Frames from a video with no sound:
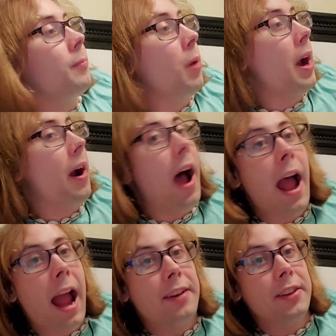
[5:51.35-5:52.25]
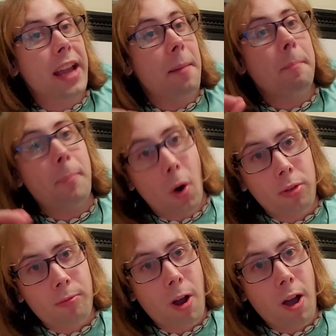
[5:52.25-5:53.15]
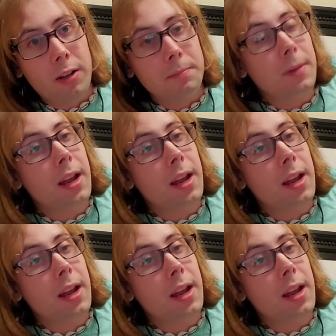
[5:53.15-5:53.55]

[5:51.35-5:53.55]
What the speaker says: where I had to get both wrong,